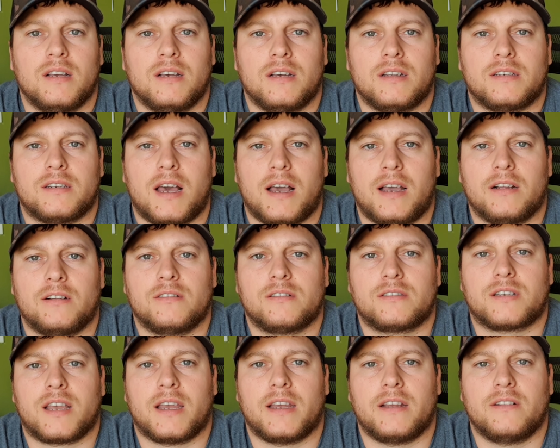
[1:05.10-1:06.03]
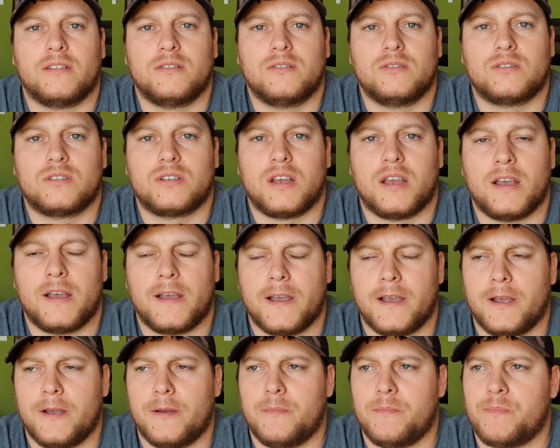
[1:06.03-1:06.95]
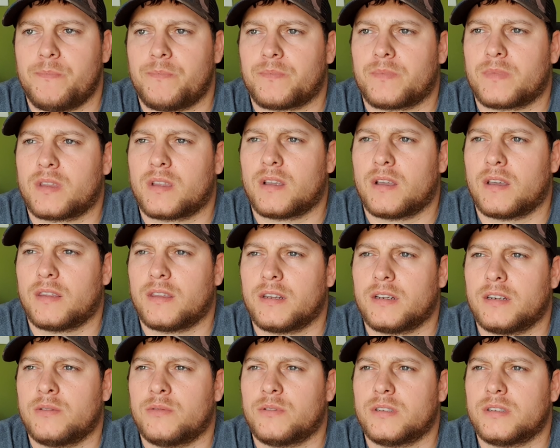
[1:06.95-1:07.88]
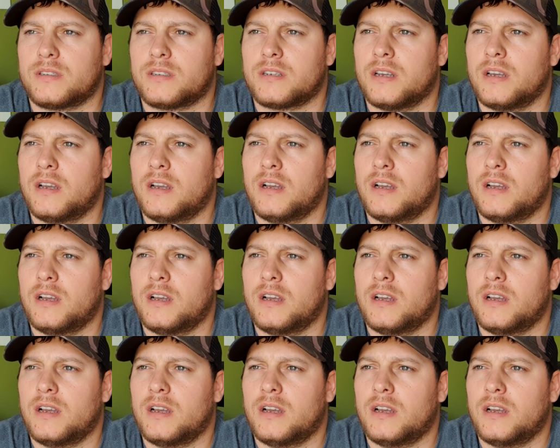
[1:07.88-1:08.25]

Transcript: dial scales. I think there was